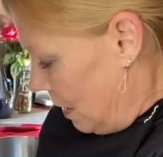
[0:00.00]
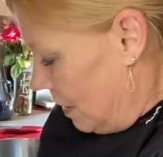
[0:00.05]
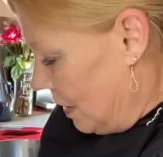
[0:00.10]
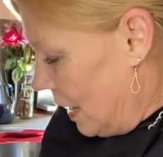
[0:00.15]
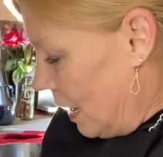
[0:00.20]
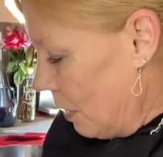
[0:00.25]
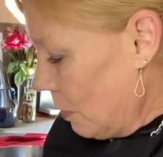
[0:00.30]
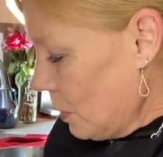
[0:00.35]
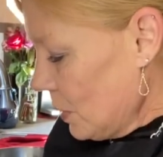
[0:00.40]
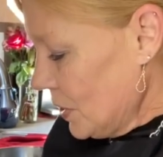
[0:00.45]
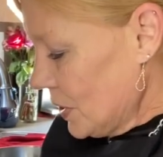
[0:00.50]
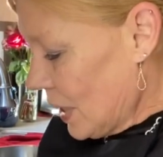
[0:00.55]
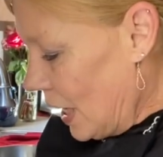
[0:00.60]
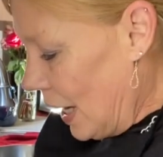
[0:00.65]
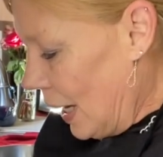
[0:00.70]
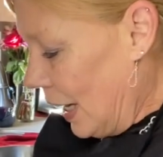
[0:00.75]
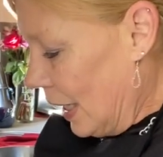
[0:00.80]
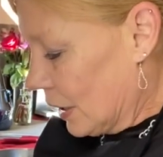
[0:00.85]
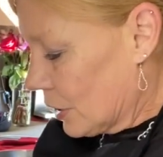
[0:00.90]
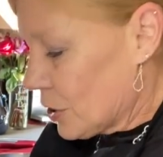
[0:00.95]
That was
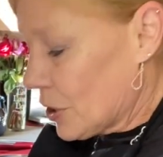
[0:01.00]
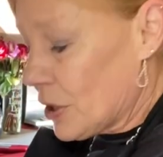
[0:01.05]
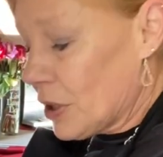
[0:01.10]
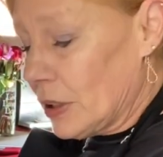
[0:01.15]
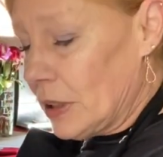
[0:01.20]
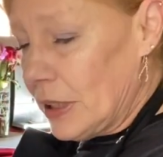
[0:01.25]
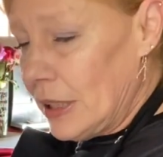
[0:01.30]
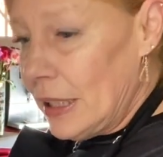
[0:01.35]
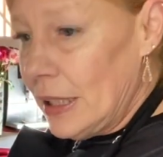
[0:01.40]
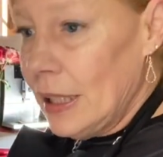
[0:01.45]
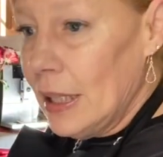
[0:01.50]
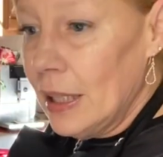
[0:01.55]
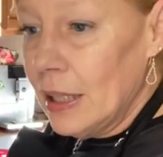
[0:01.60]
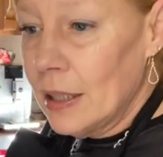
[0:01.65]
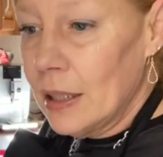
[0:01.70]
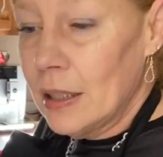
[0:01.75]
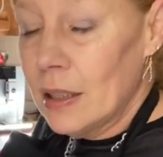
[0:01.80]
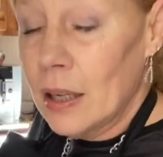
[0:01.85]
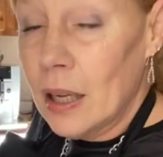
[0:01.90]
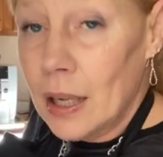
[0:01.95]
actually
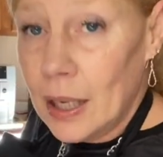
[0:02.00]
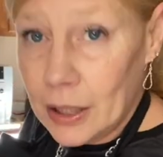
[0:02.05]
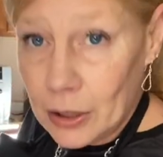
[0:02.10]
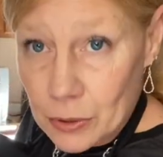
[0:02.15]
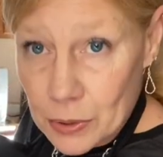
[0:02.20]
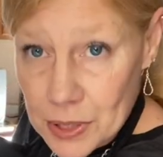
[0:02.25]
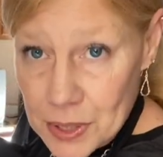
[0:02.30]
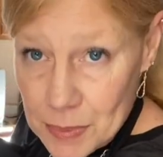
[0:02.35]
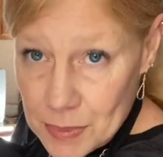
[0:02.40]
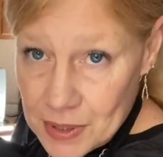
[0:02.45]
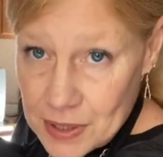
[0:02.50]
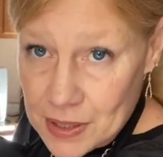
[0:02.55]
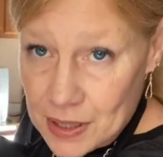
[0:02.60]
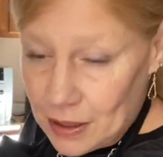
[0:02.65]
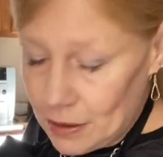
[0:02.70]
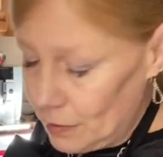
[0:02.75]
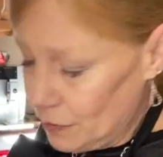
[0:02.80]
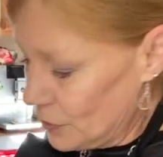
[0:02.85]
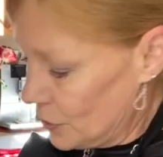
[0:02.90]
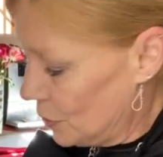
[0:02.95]
a Christmas
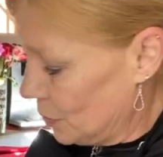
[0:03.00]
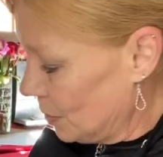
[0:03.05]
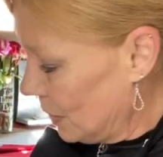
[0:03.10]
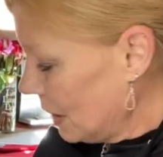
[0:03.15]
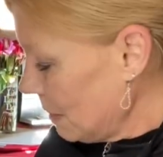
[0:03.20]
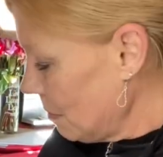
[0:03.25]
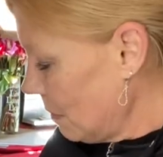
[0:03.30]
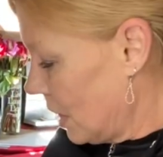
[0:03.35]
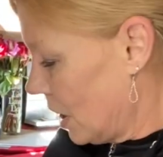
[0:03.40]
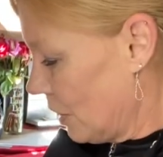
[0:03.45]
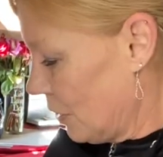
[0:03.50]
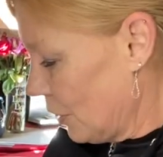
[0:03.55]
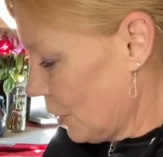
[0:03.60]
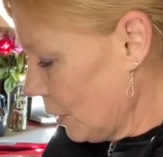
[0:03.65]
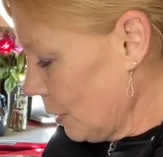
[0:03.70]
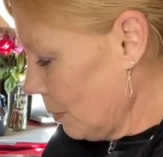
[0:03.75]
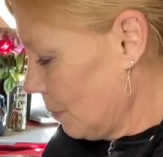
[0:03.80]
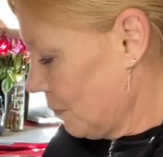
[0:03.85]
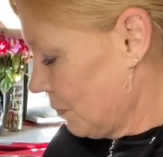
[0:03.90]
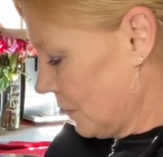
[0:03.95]
gift to my
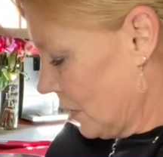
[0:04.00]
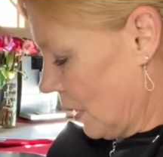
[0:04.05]
mother